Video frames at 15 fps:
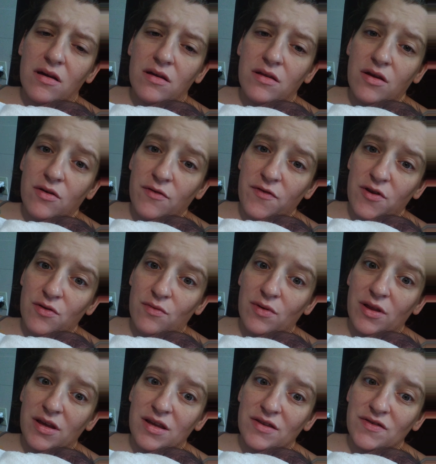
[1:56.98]
No, if you're
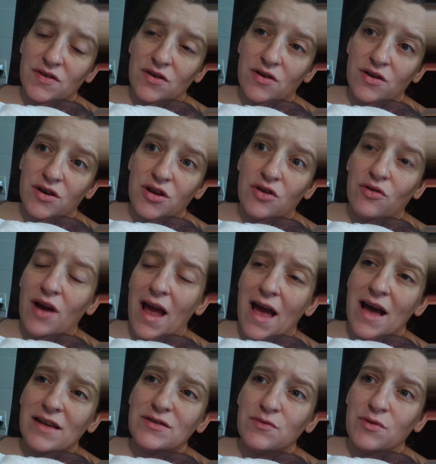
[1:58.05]
really concerned, your
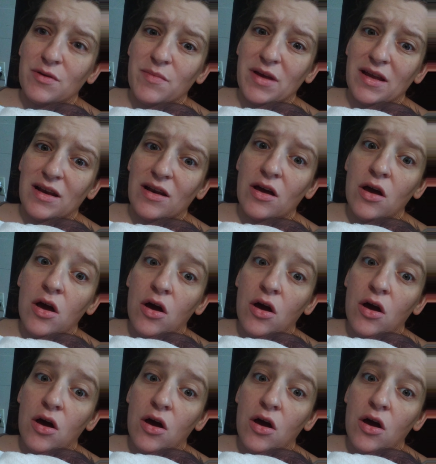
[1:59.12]
ass would have been